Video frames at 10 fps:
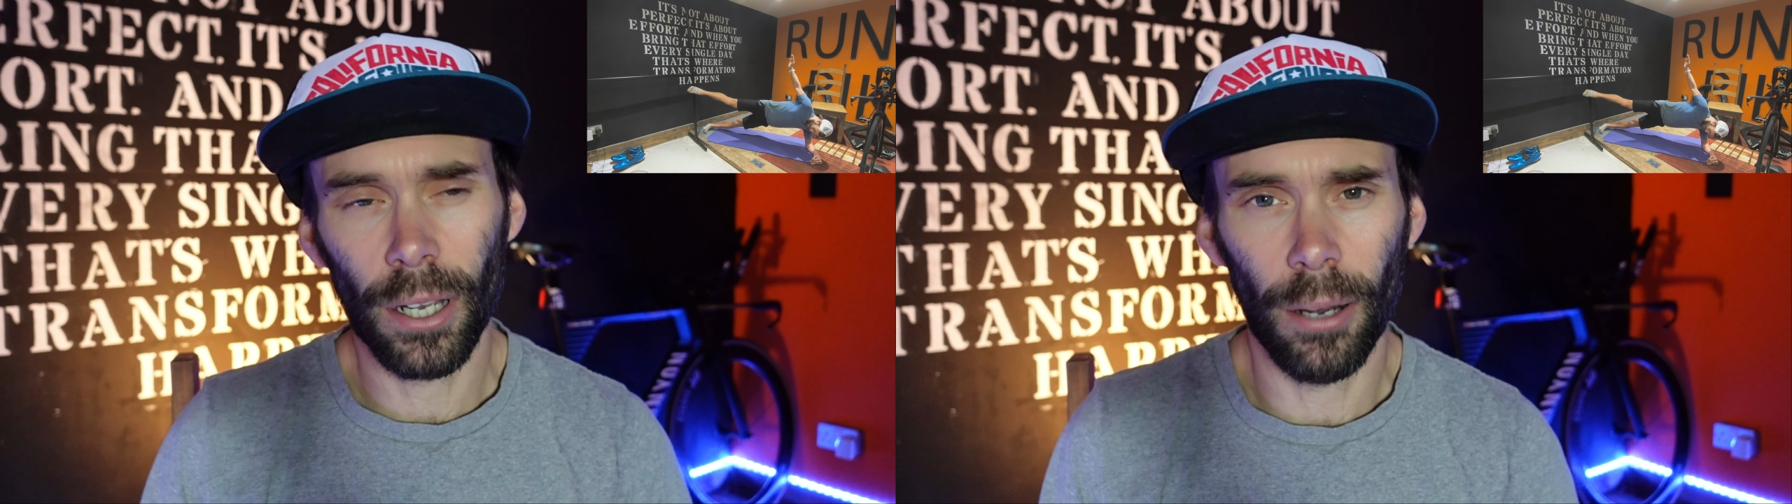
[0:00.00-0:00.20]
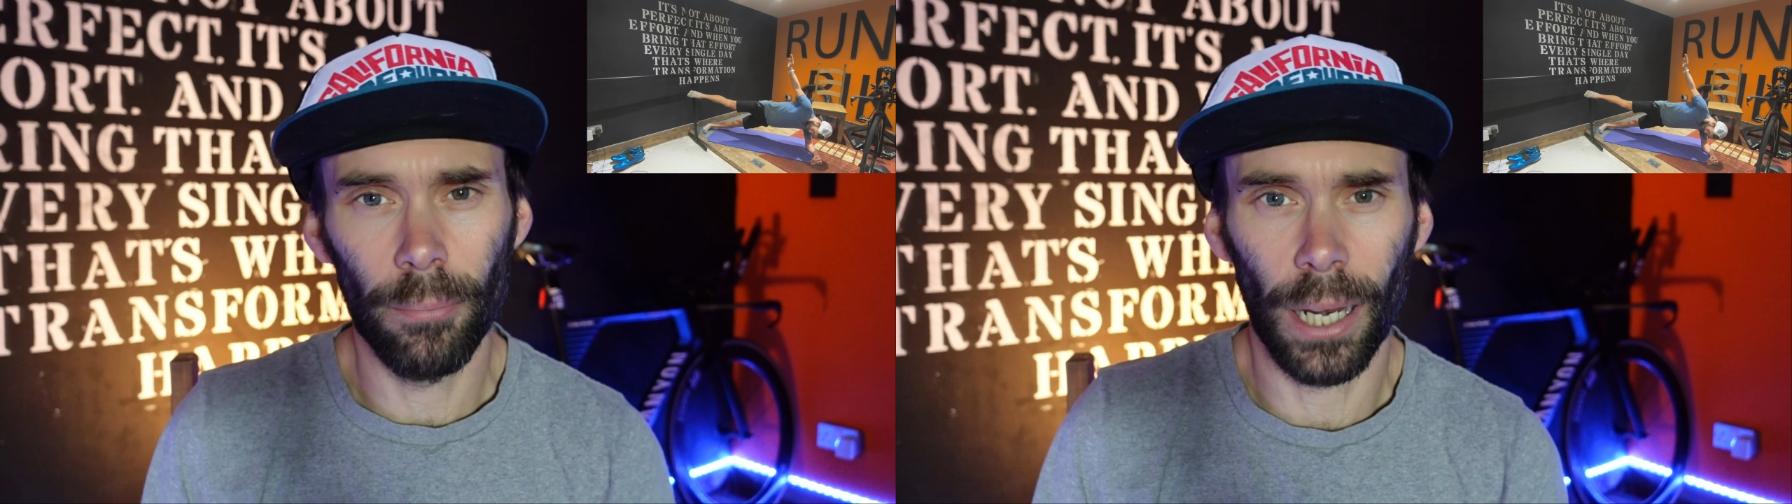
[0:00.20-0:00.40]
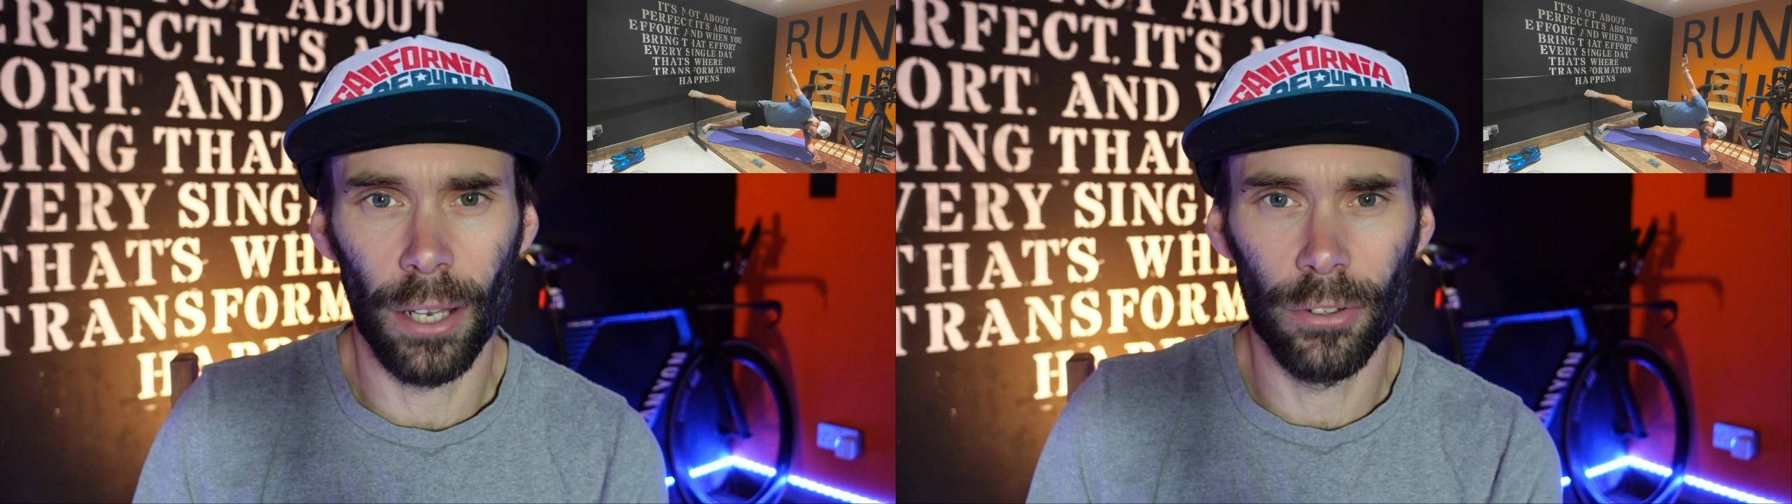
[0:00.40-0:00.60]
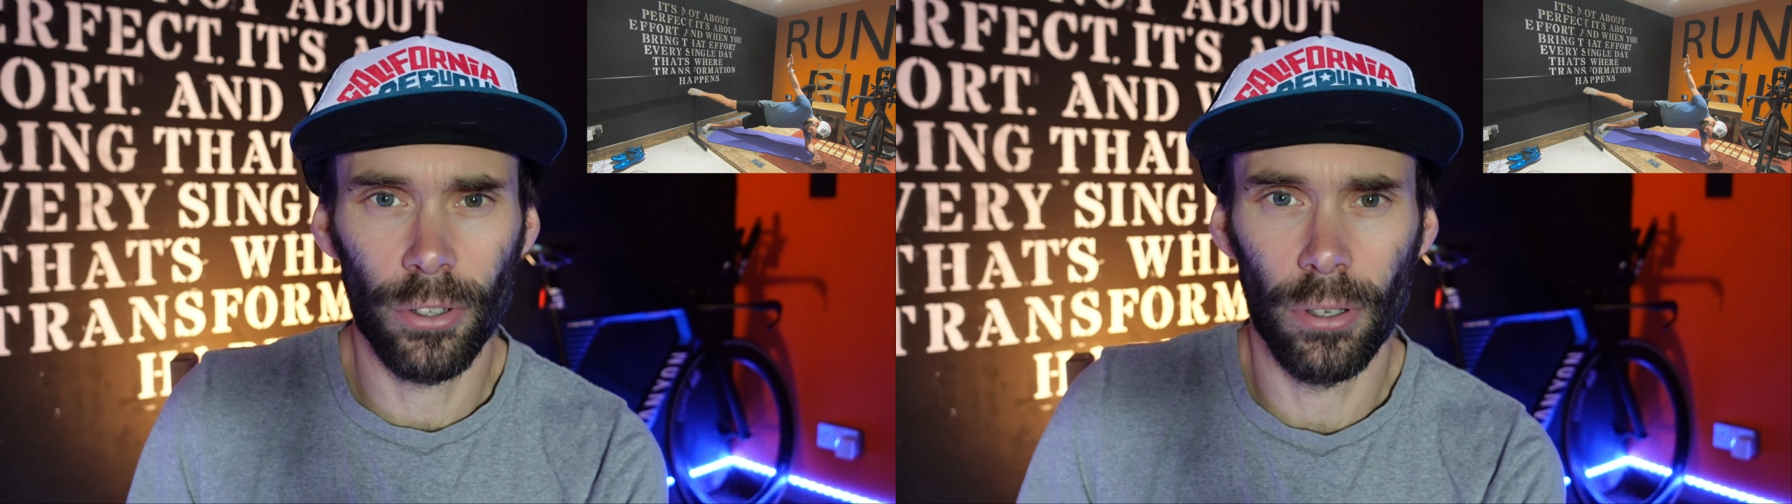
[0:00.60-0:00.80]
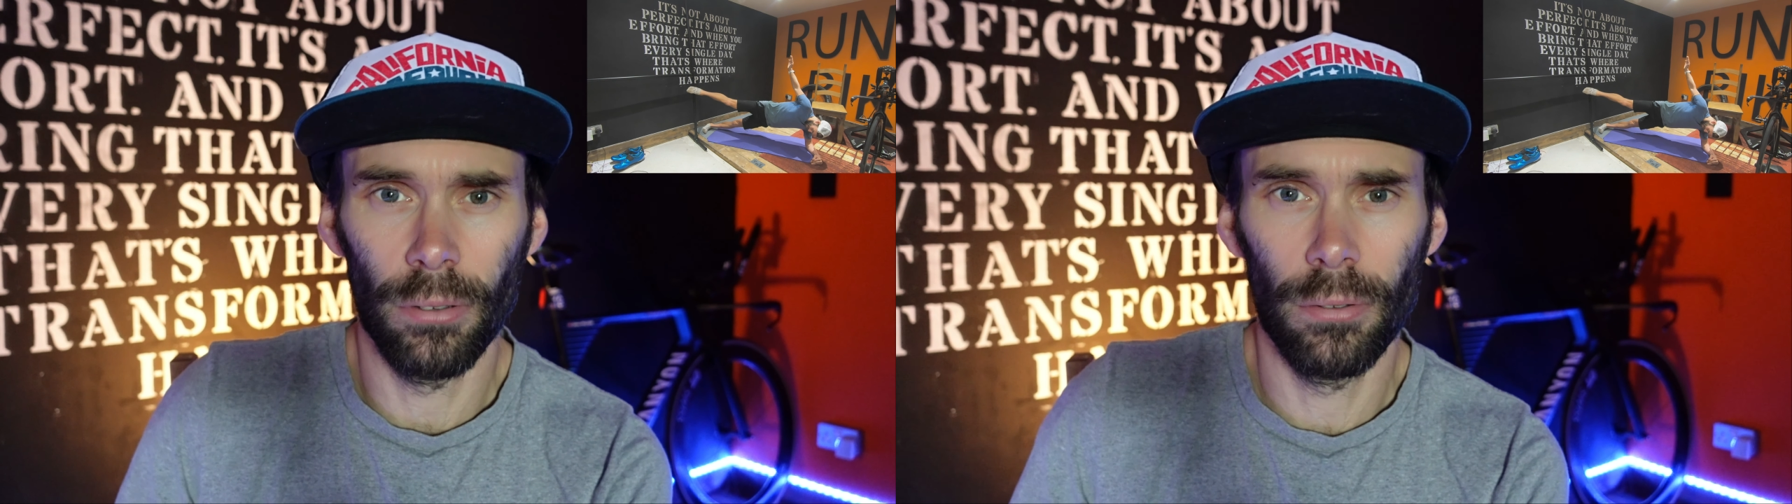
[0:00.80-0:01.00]
I can't balance
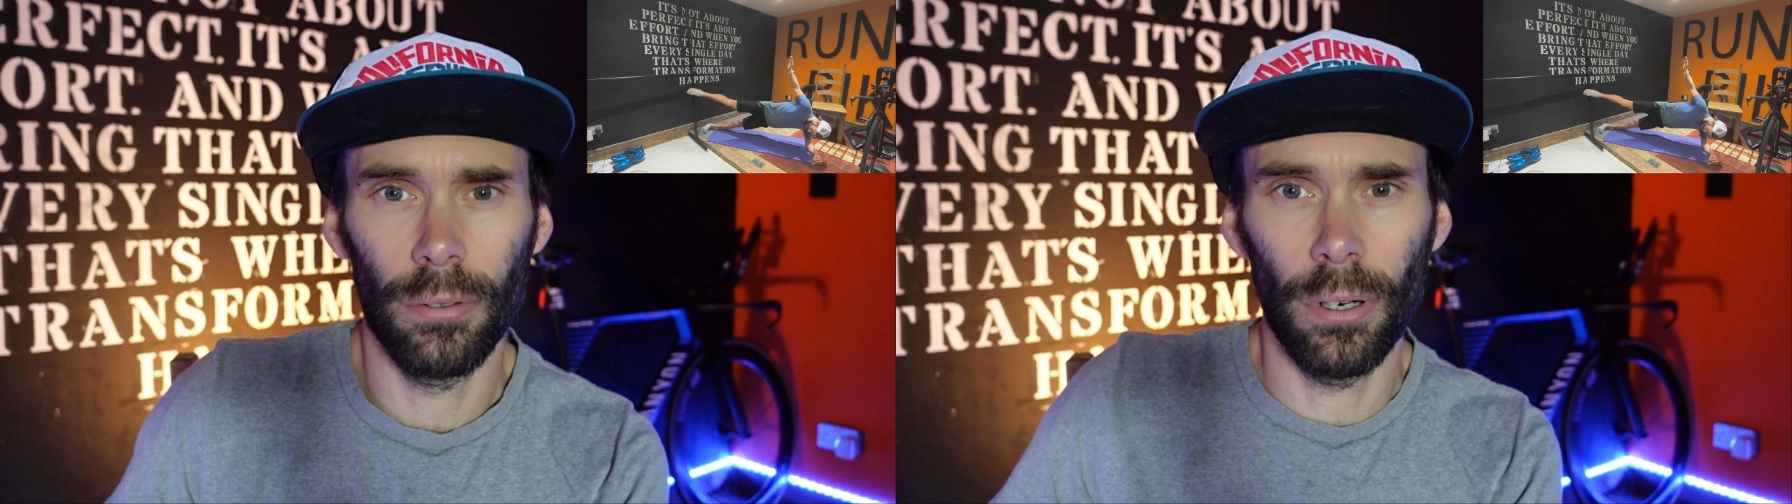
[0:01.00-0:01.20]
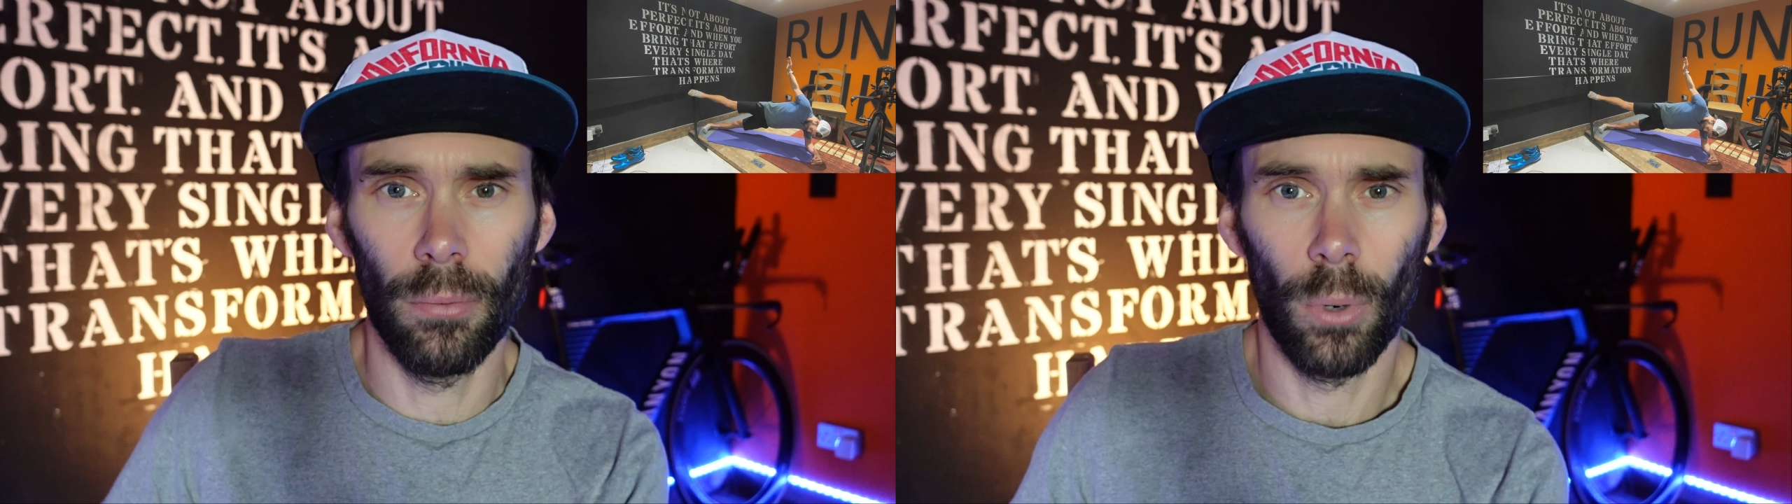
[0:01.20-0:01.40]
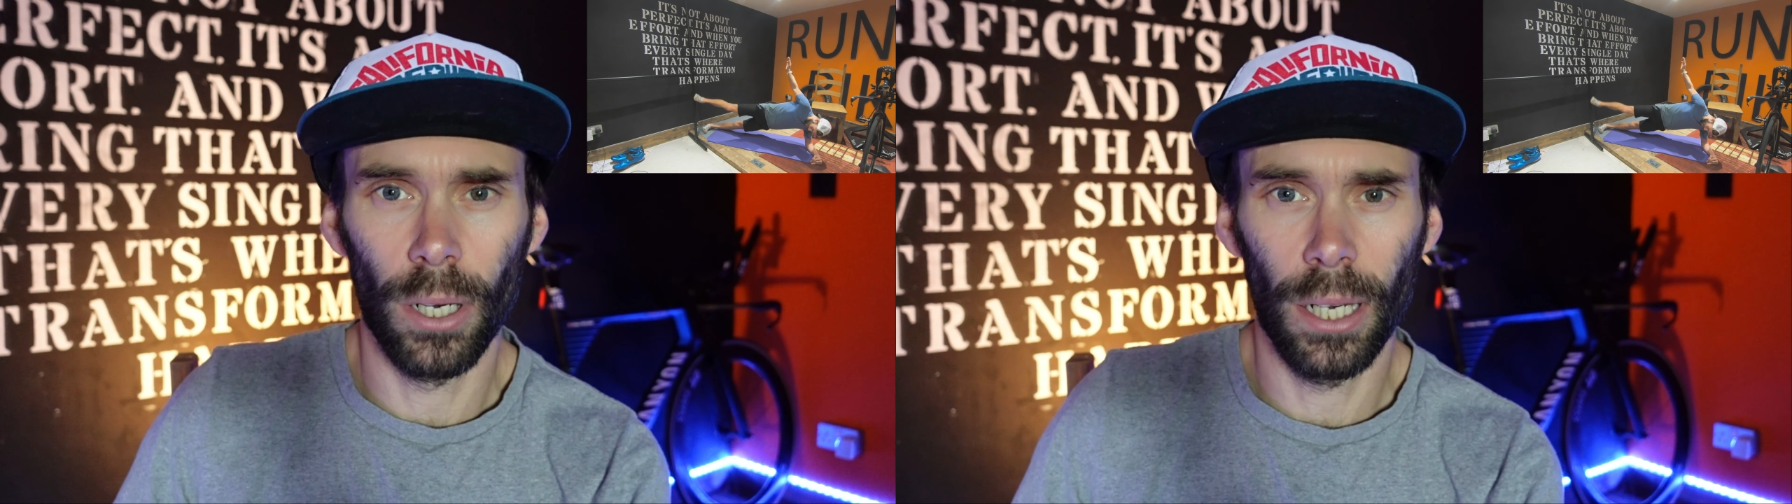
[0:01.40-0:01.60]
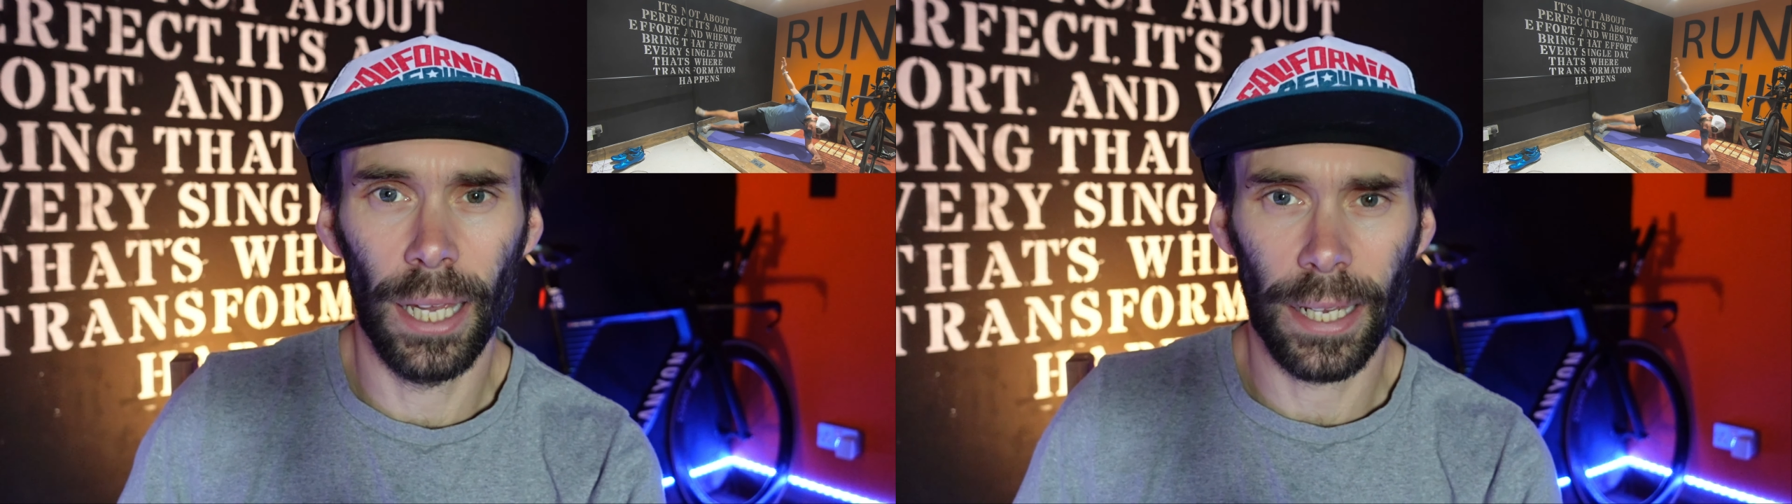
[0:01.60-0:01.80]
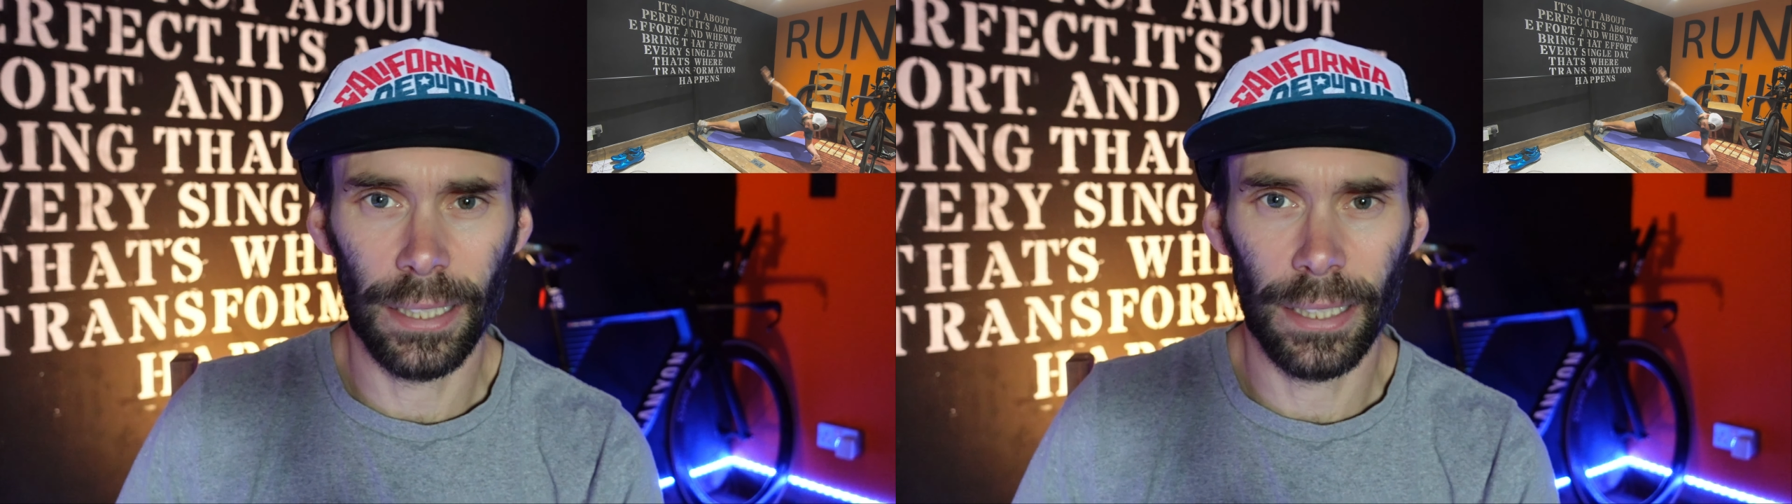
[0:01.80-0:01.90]
on one leg.